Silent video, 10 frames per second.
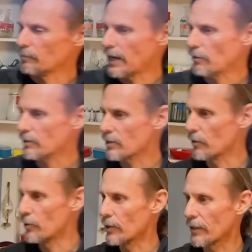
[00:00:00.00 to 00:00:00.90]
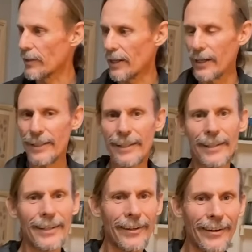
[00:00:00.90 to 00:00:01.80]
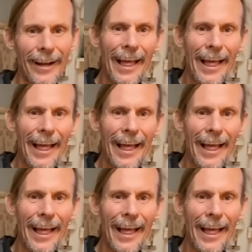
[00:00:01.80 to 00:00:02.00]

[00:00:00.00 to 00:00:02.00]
about, so you get the idea here.